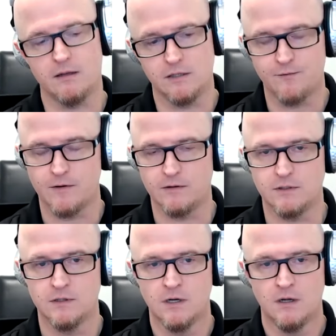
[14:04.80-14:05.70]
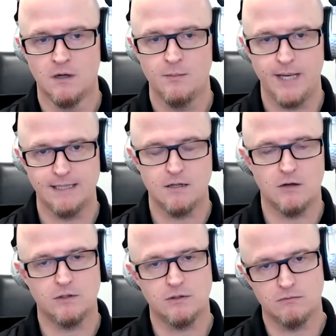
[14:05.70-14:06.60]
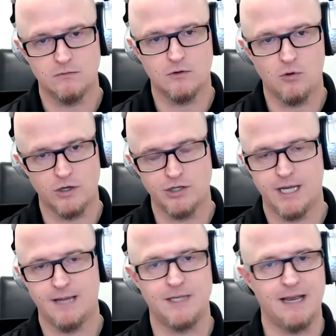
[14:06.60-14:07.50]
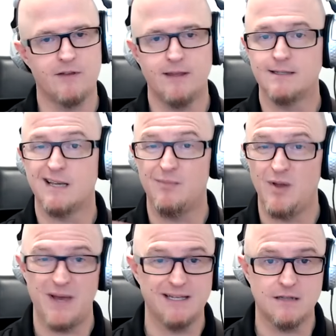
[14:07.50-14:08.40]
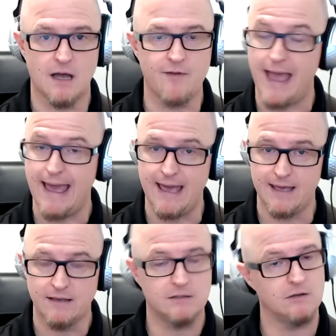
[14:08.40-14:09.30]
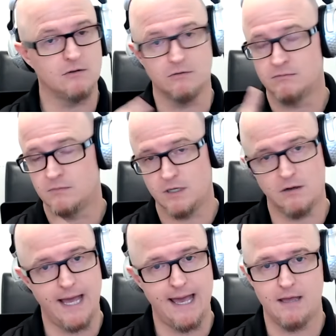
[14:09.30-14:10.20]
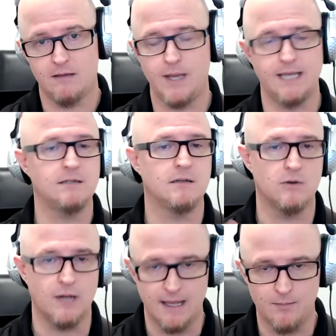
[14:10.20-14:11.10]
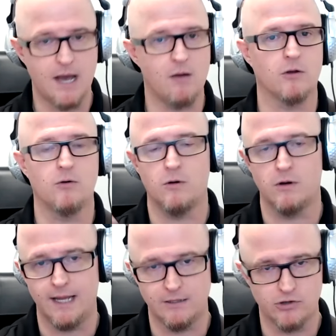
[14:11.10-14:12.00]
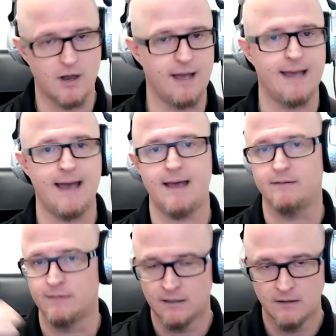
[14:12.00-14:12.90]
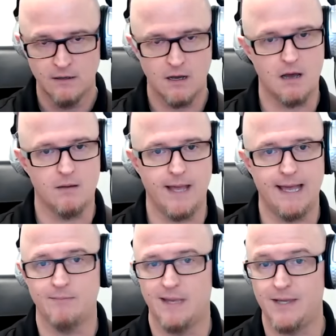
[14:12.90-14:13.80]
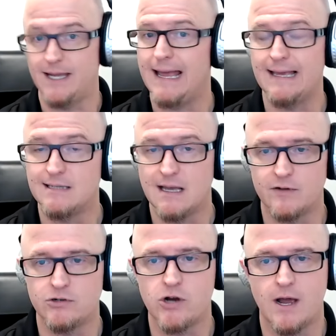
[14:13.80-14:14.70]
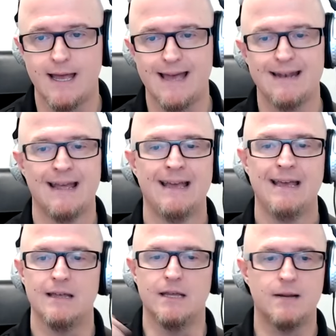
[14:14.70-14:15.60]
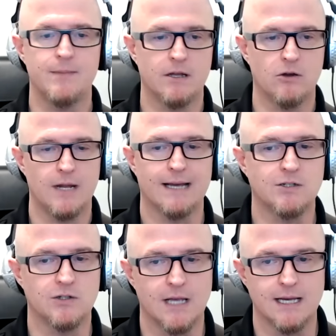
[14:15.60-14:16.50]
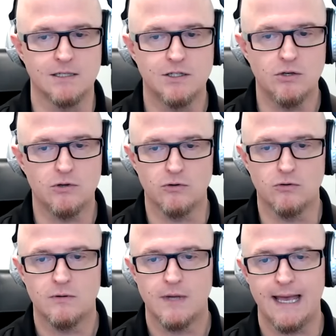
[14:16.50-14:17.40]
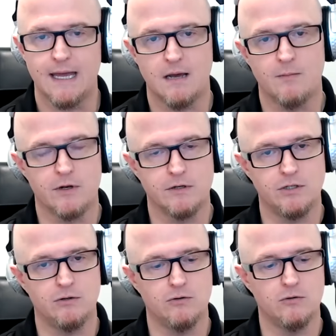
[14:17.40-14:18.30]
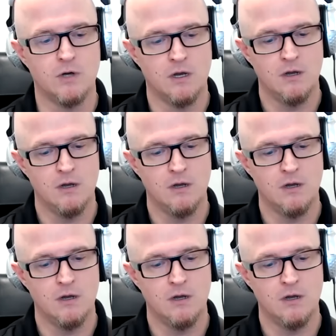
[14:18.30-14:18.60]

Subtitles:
different bass notes, chord shapes. Everything's going to be based off A. So, A bass note, A power chord, A triad, maybe an A7 triad. And then I'm going to go to exercise 2, and I'm going to do